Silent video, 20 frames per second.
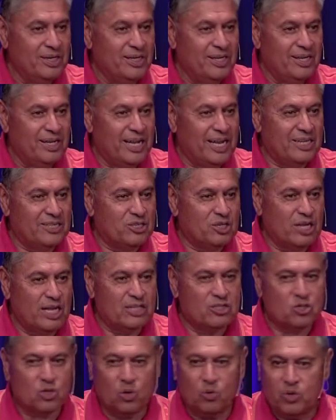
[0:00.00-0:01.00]
And
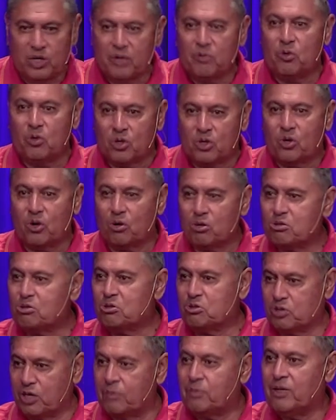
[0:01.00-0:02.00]
so we will go through
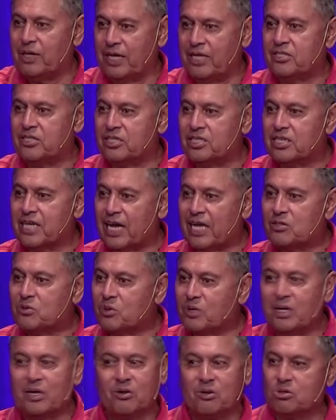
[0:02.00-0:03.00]
tribulations, guys. We're
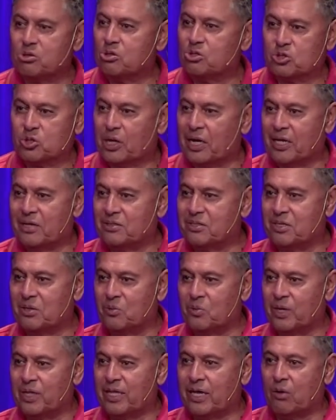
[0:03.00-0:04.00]
going to go through trials and
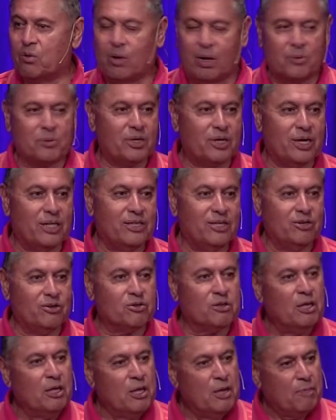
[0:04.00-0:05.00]
whatnot while we're here on the
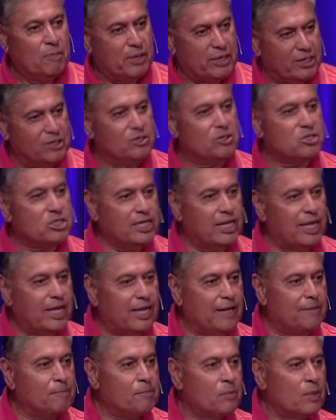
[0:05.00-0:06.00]
earth. But
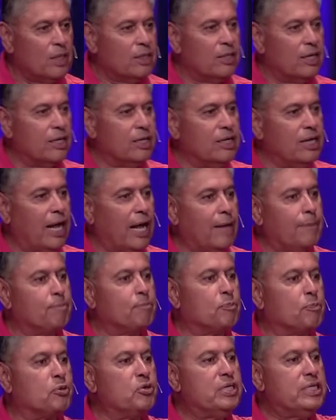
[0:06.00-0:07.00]
understand that God
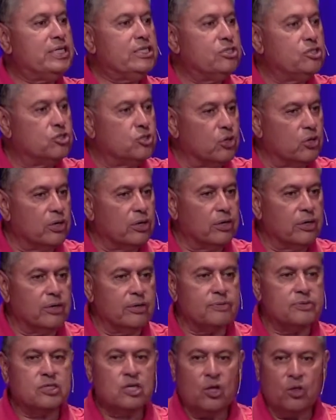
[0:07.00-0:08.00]

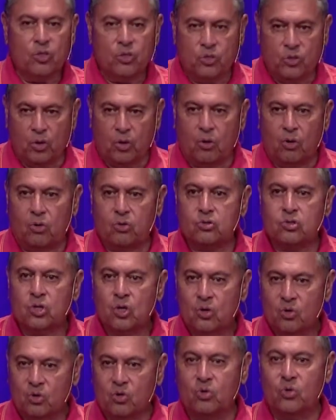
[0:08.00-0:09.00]
preserves those
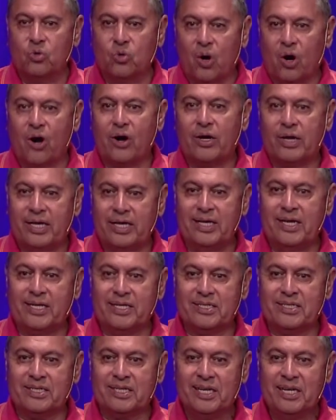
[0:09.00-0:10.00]
who are
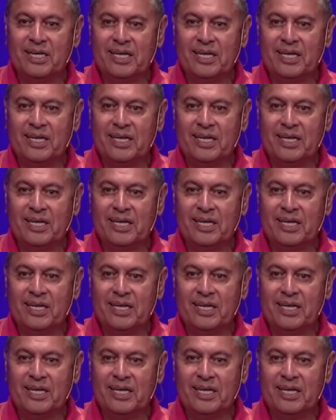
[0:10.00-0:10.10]
his.